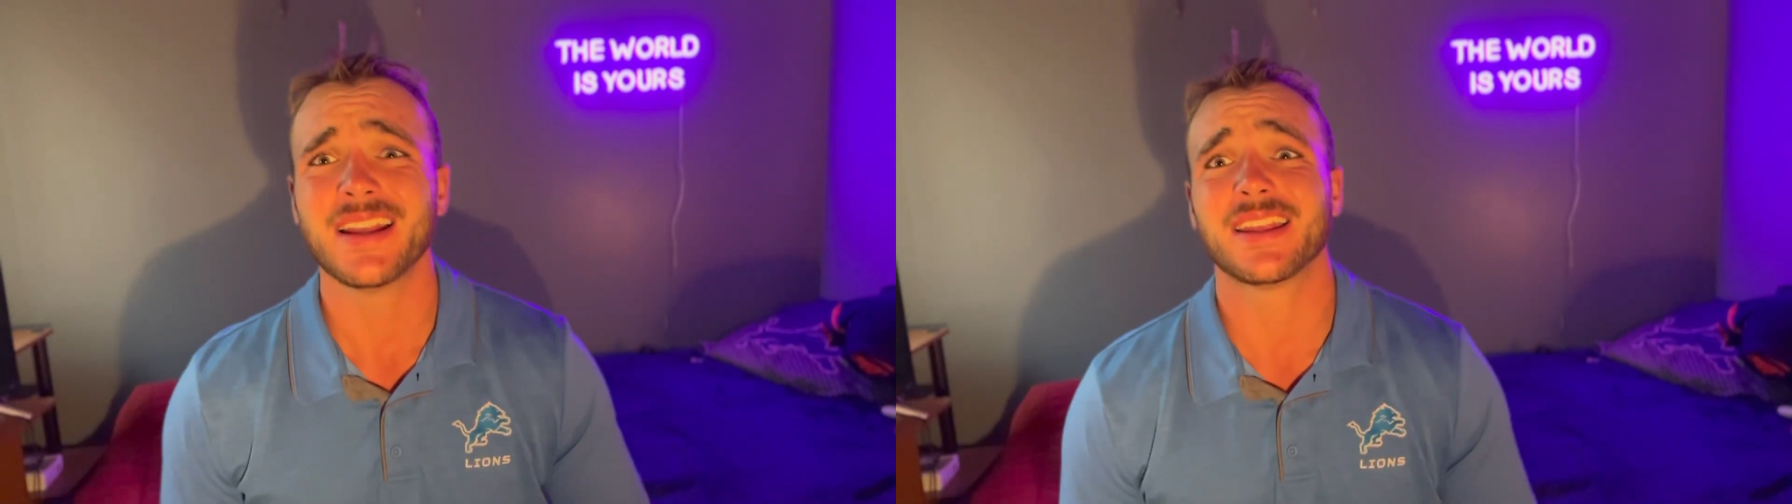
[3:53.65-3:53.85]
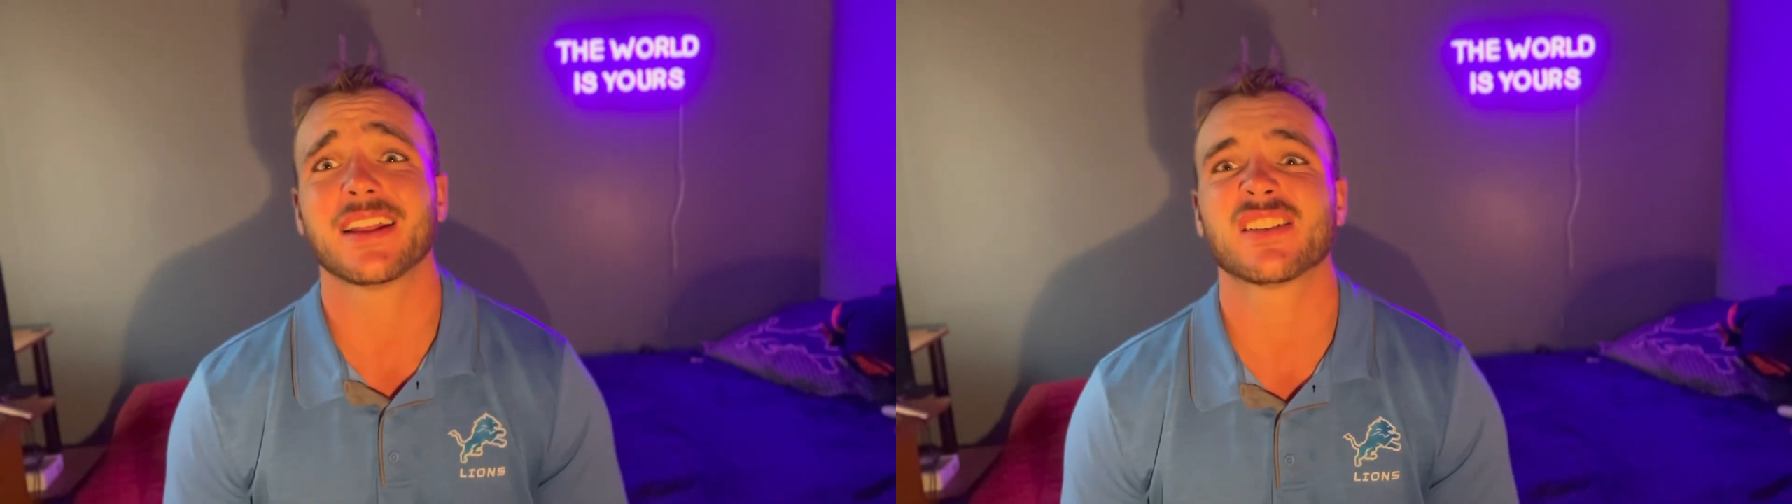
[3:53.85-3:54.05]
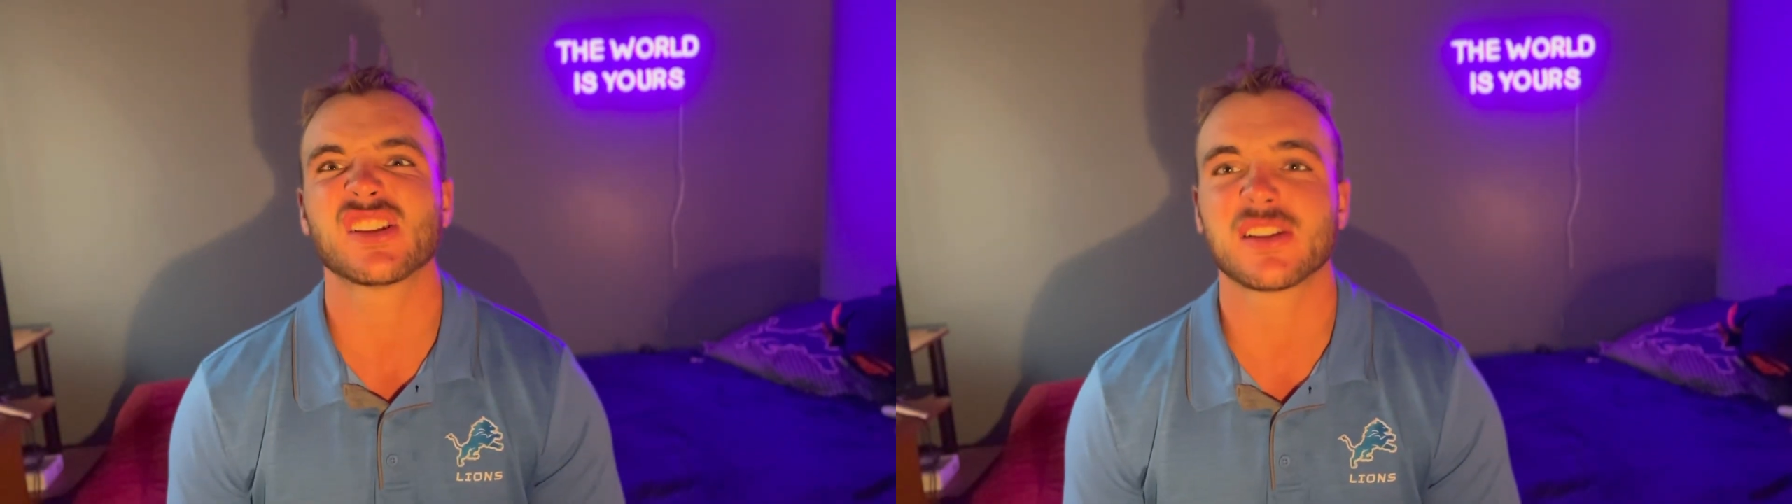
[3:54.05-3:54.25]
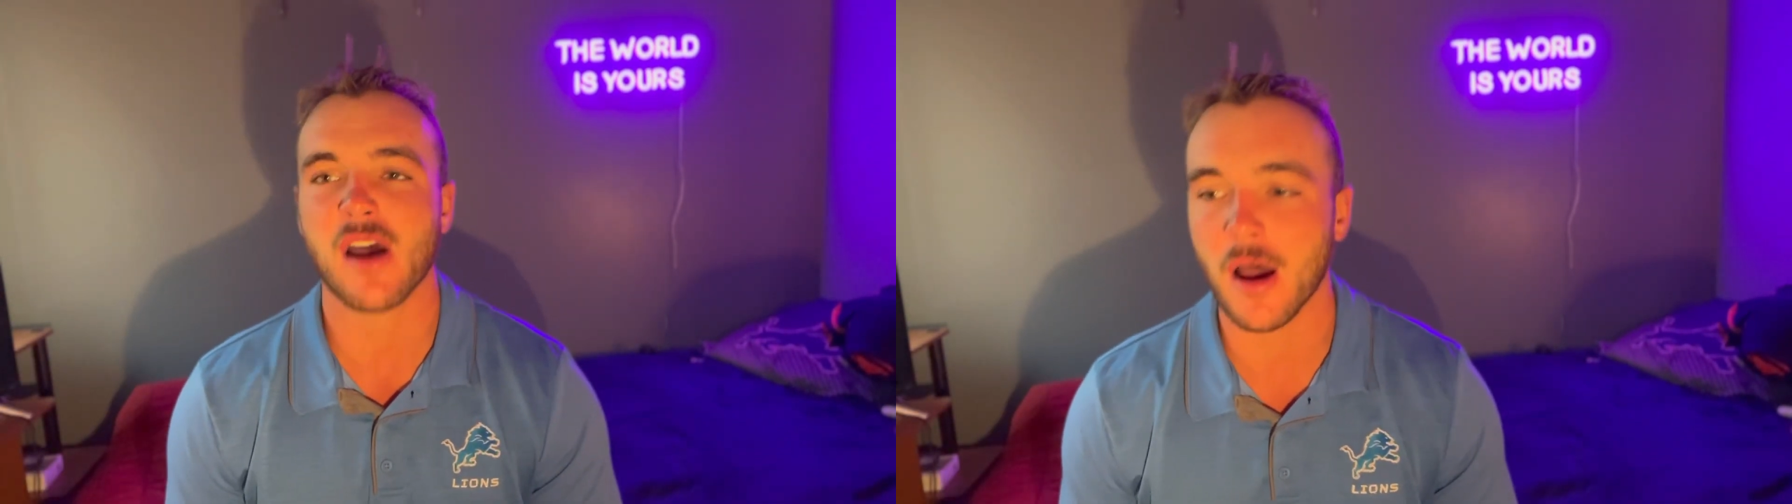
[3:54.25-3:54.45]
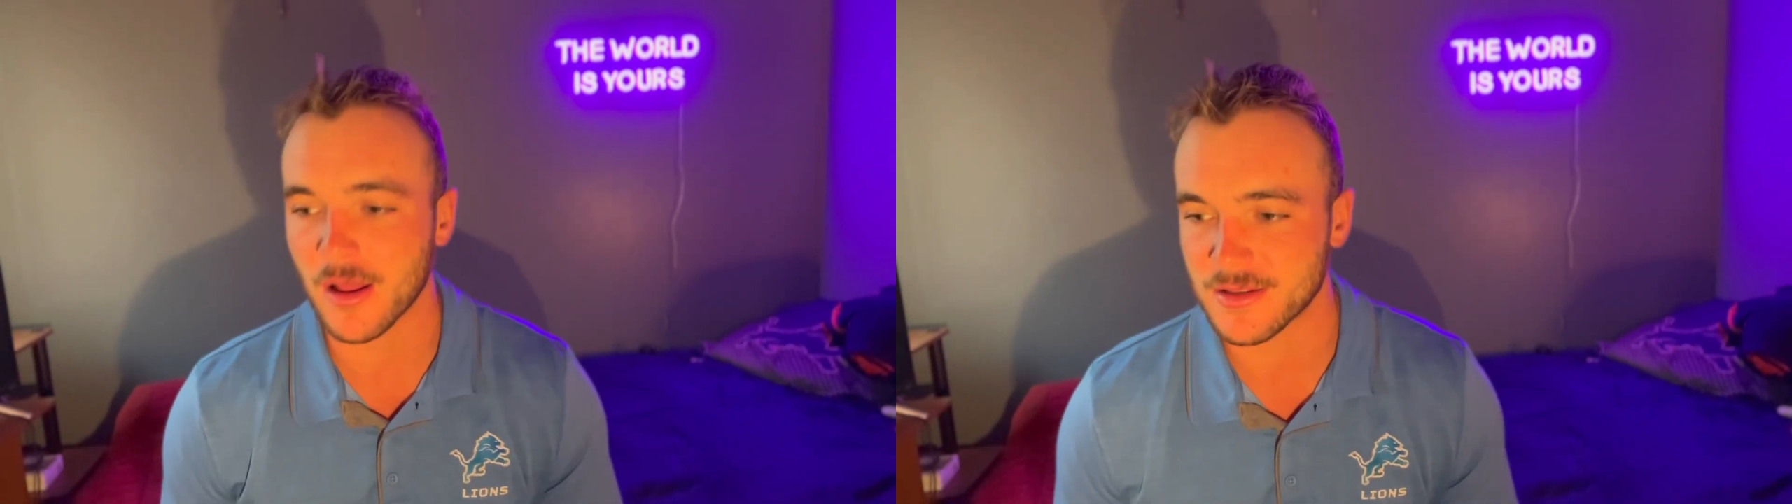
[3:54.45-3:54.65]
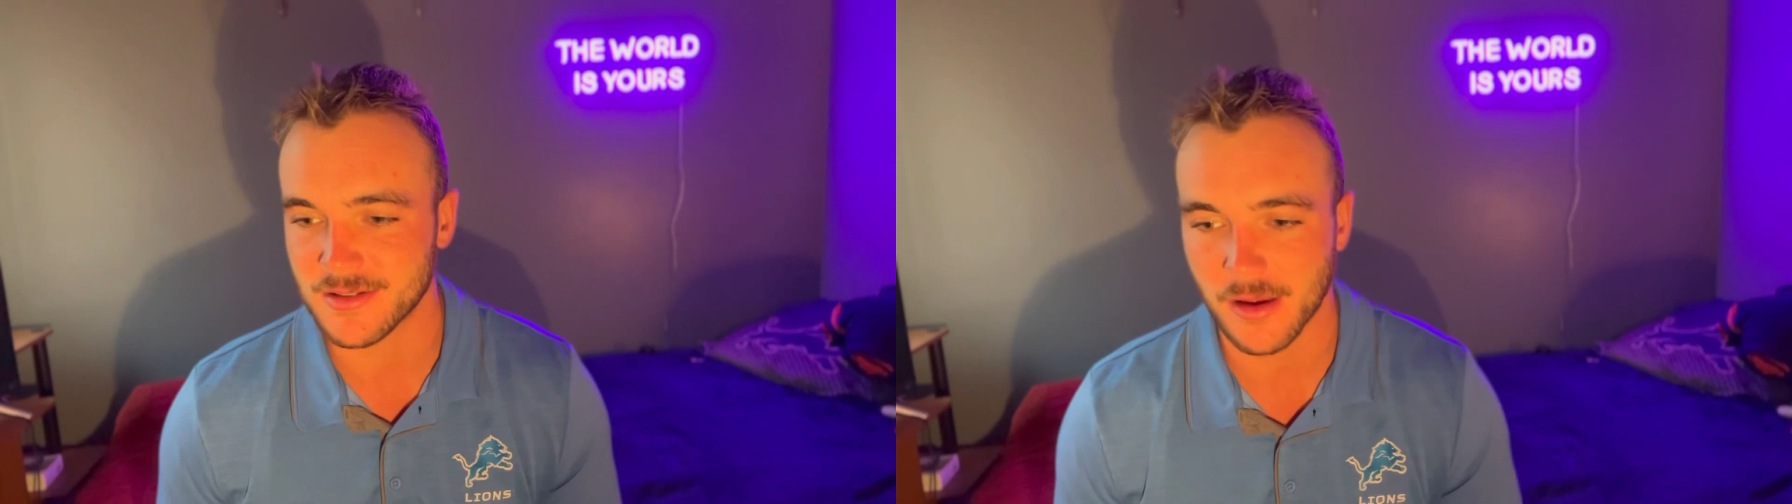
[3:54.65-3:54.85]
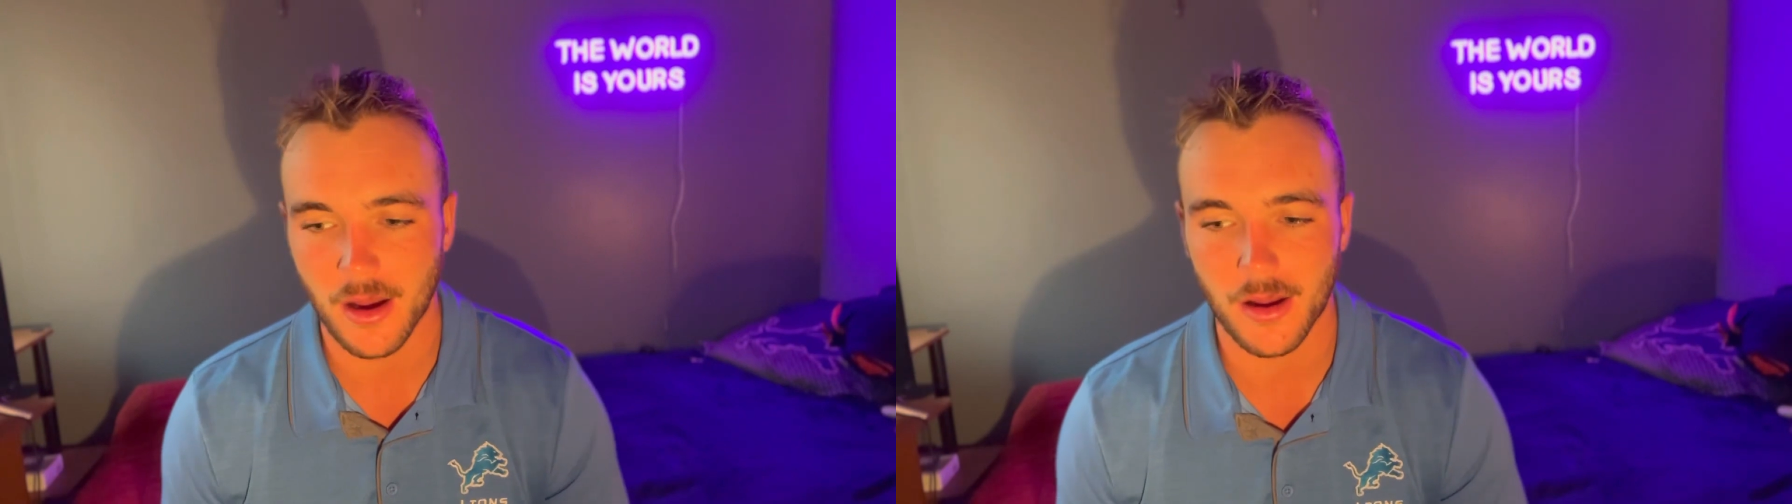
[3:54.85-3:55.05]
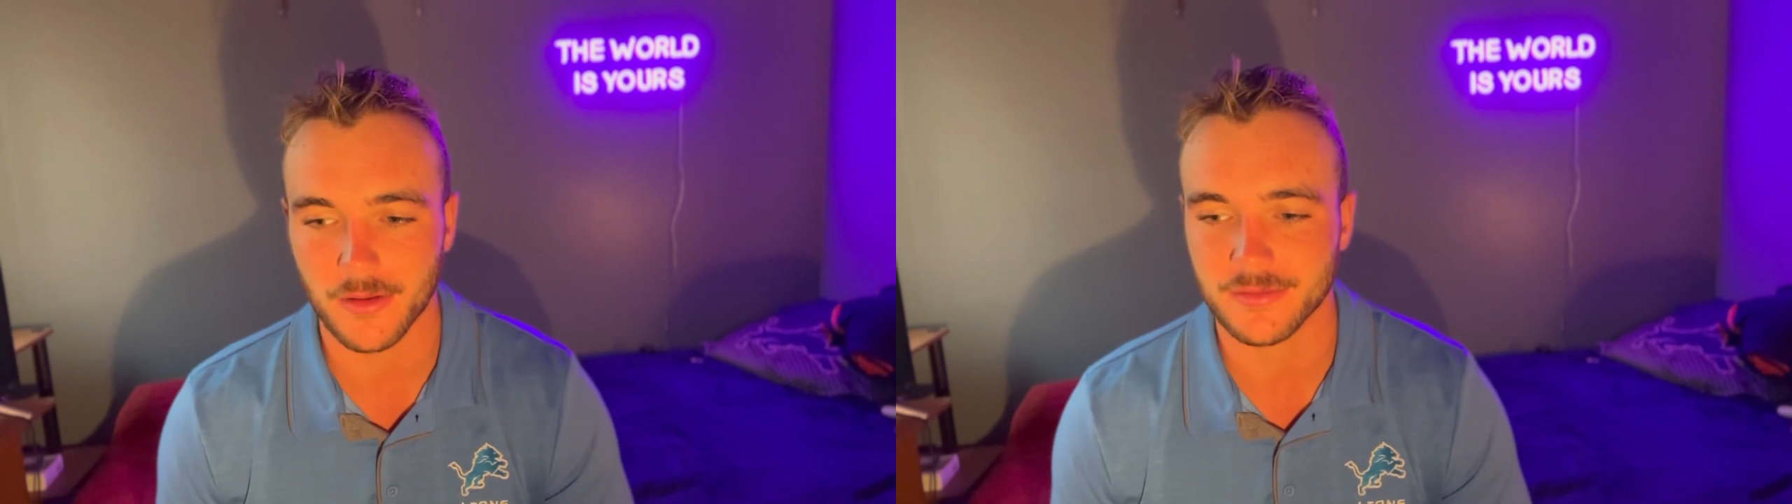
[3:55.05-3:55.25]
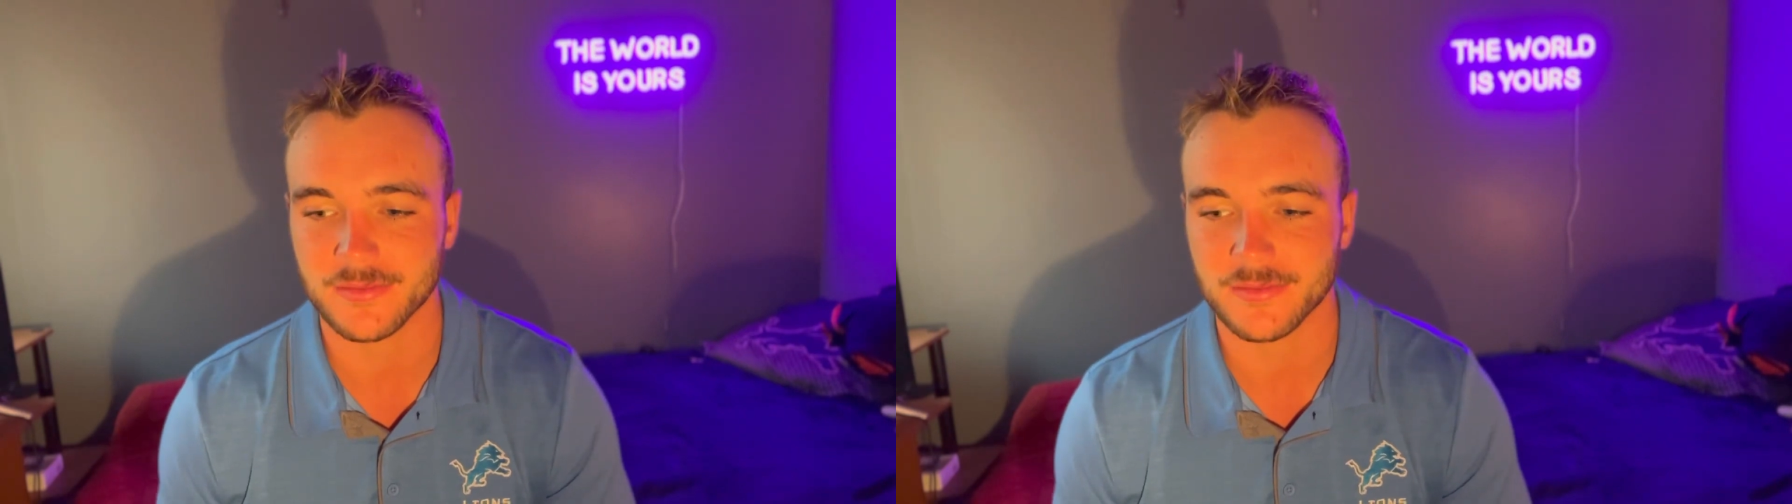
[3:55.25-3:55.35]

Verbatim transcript: Get uh, uh,